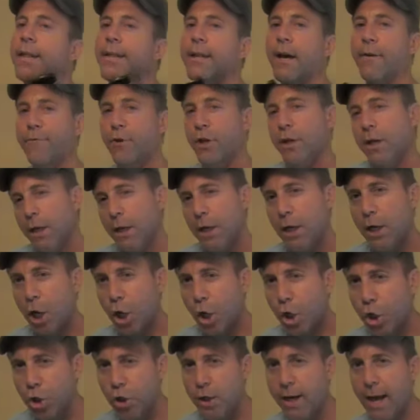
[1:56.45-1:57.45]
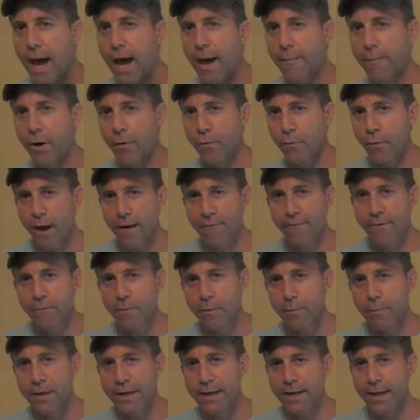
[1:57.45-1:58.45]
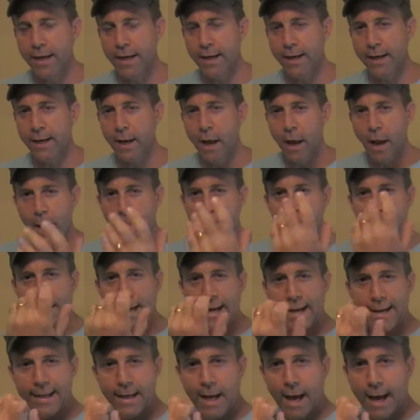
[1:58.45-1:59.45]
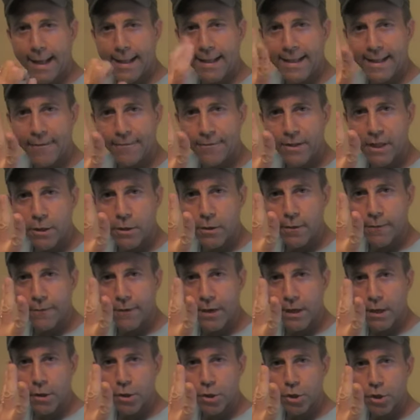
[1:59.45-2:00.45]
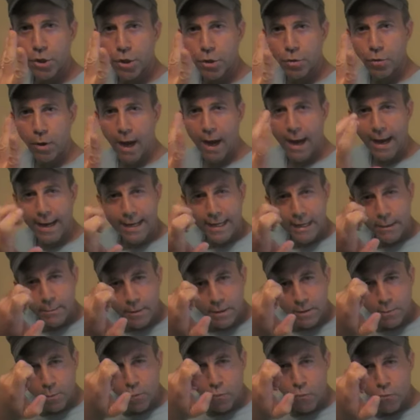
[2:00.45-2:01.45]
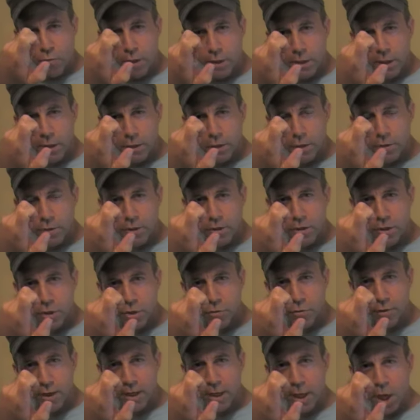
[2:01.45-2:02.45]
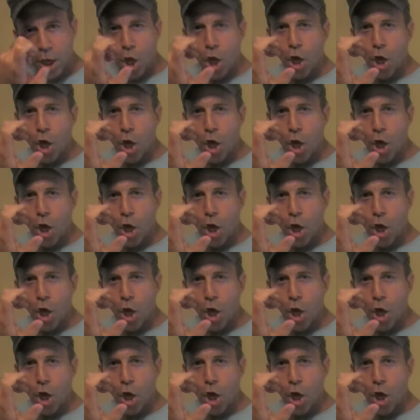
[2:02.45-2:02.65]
Now if you get in a good habit right from the beginning by not lifting your fingers too high, keeping them really close to the string,